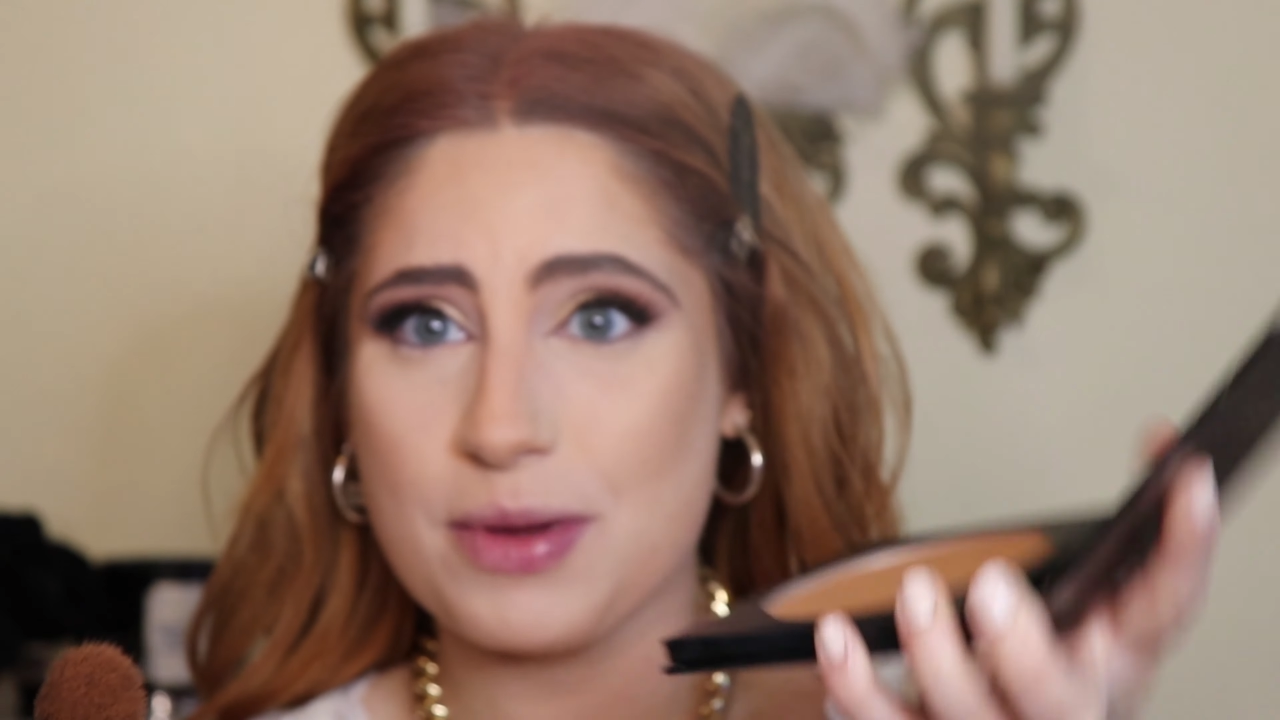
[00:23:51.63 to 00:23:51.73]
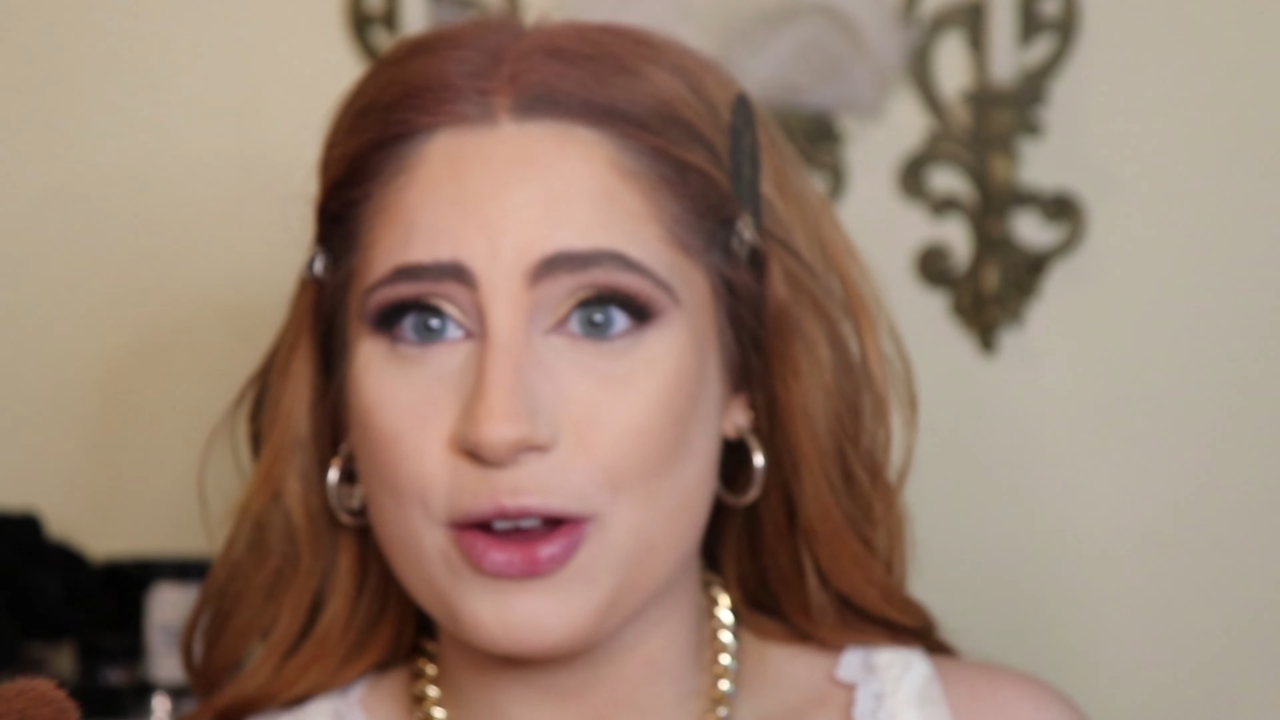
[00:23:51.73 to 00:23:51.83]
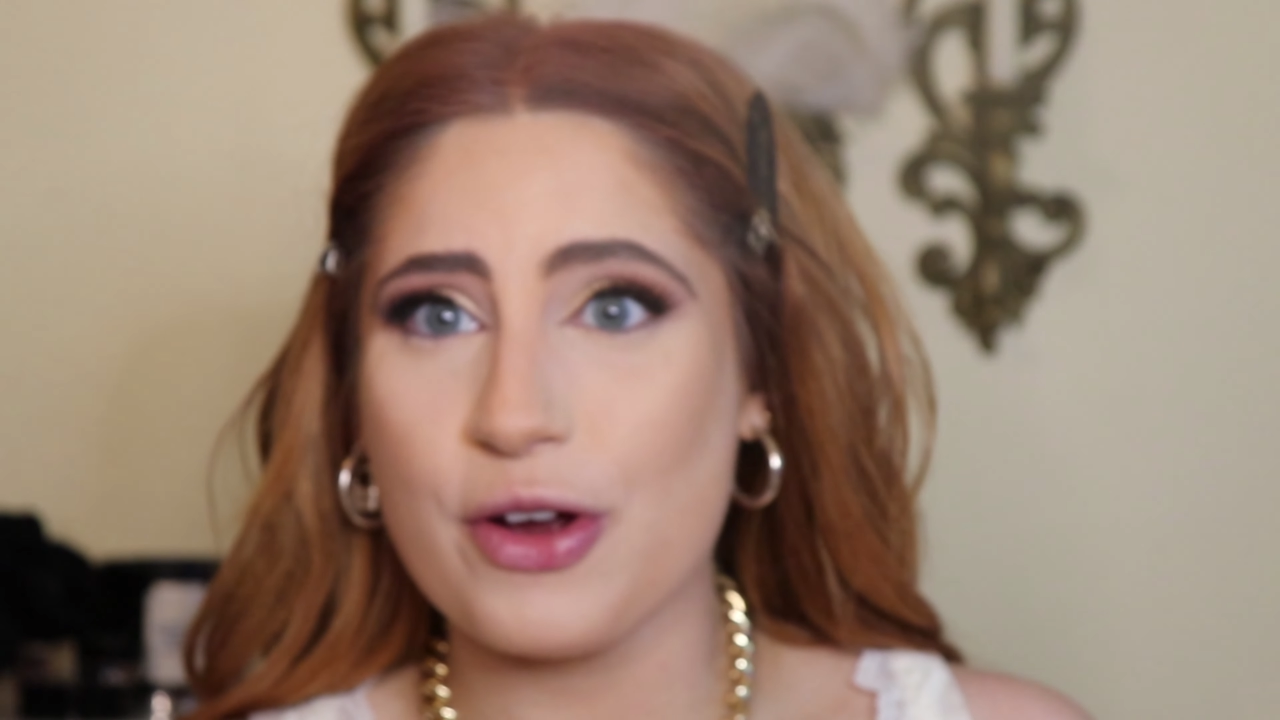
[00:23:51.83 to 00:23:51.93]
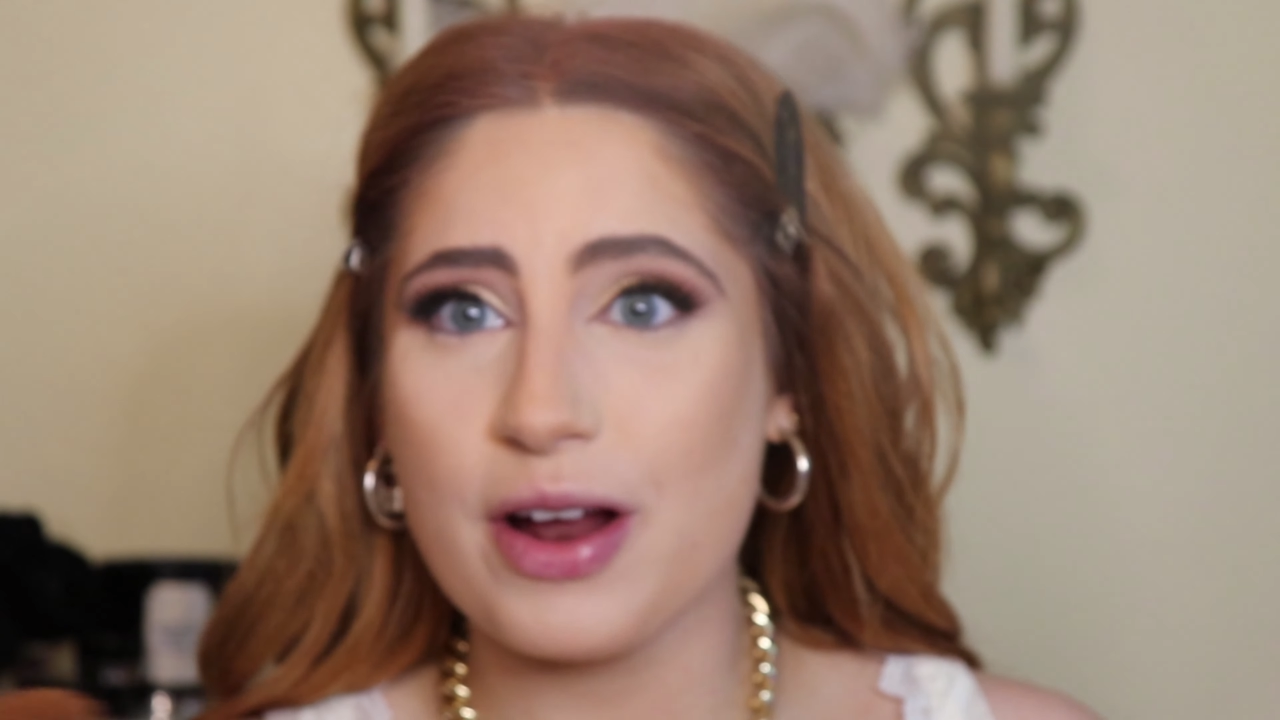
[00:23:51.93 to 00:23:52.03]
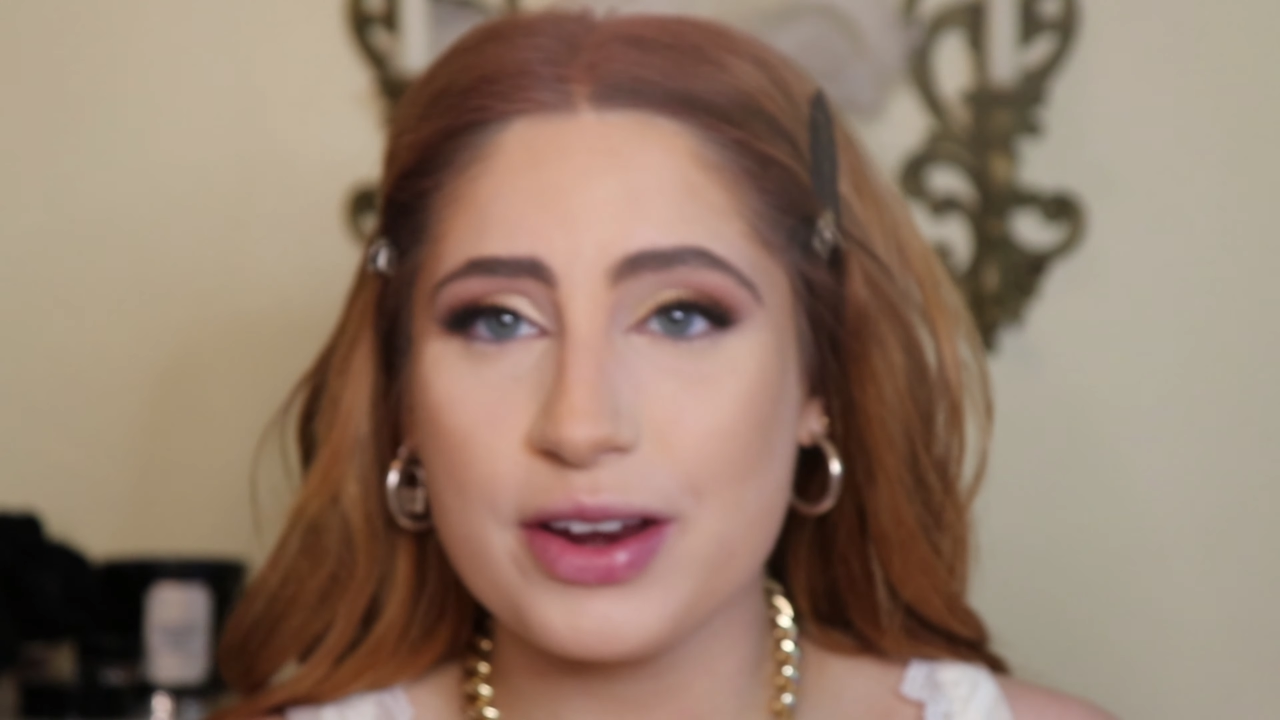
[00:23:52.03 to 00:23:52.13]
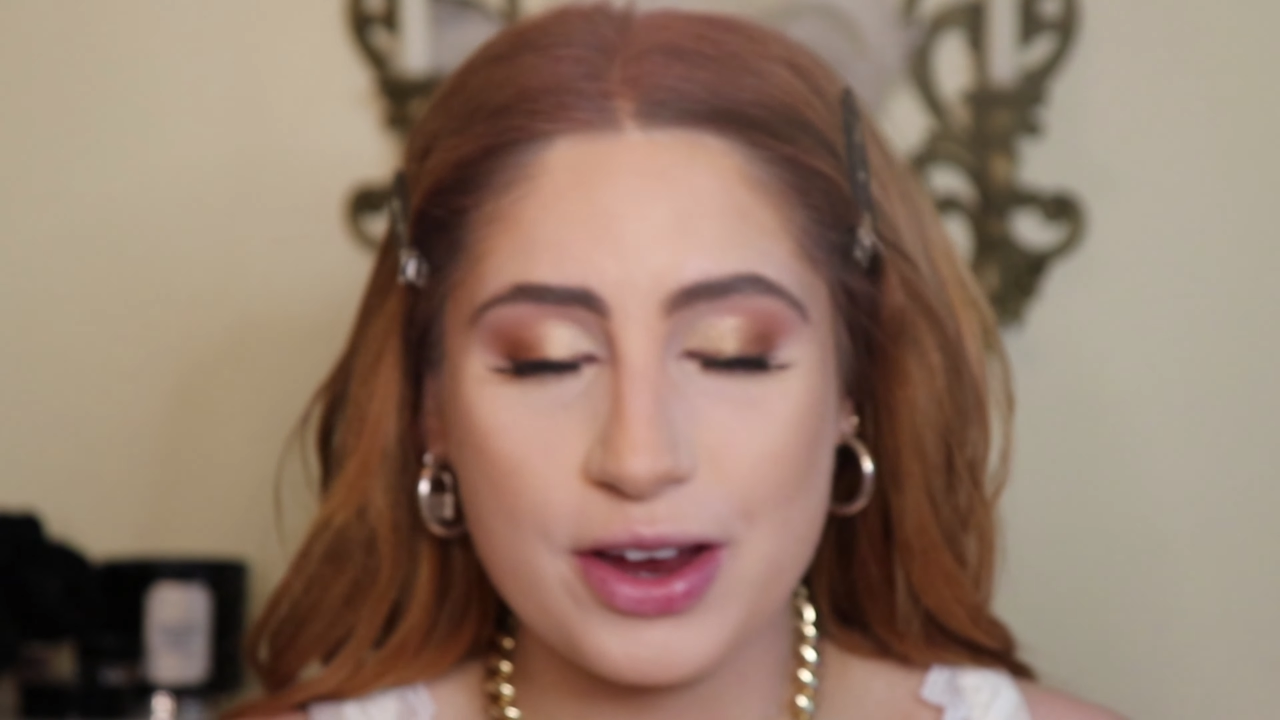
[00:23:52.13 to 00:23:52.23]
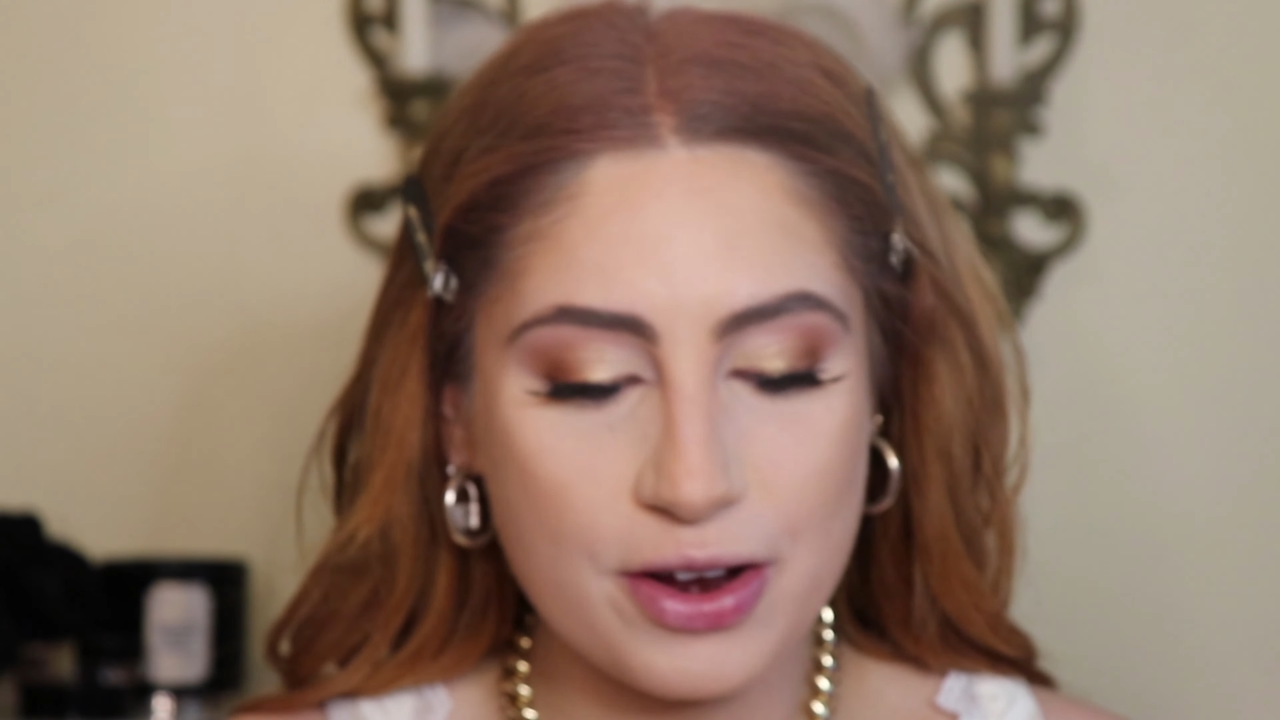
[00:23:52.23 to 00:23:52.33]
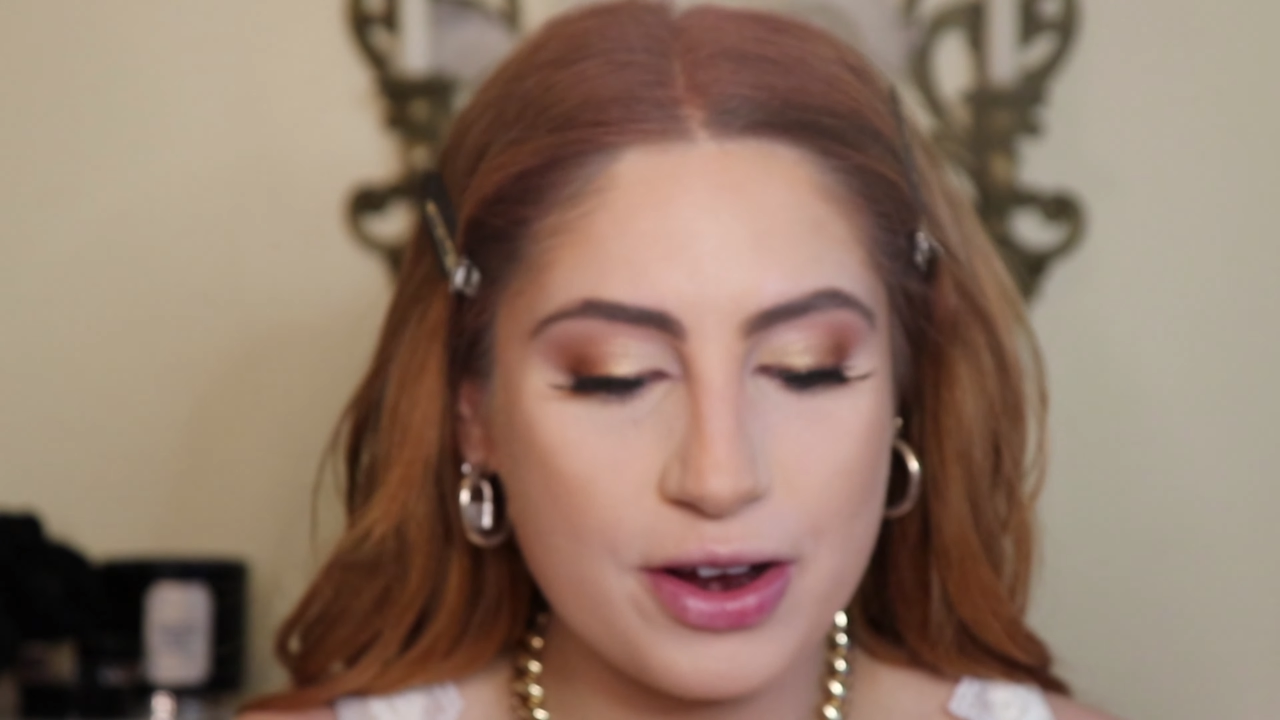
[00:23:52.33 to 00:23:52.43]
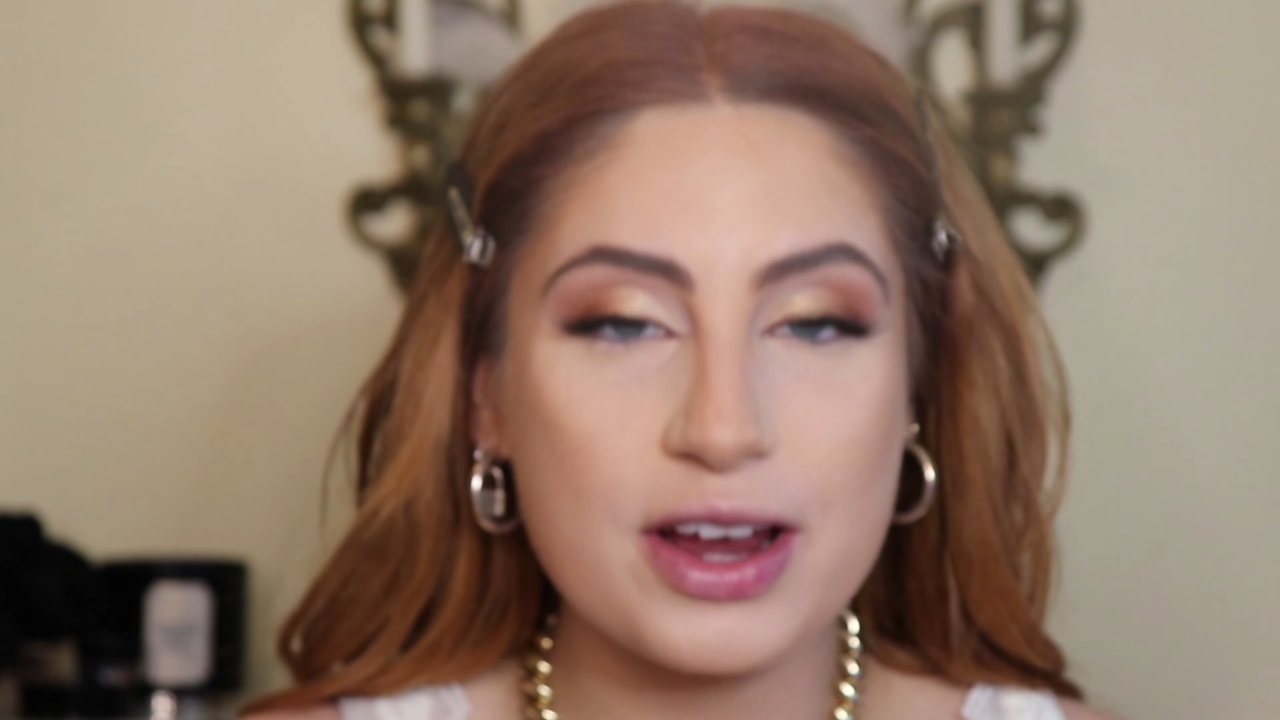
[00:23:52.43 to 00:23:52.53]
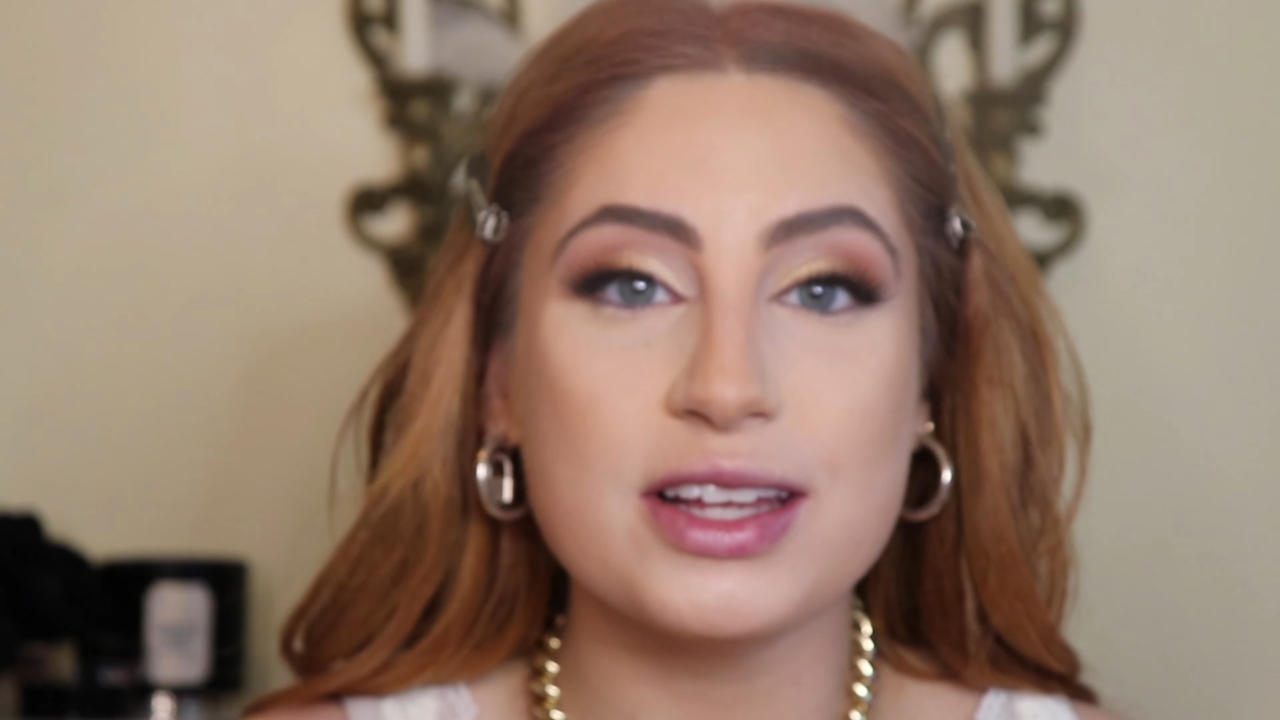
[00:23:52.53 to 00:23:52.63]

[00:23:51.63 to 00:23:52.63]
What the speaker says: mirror on here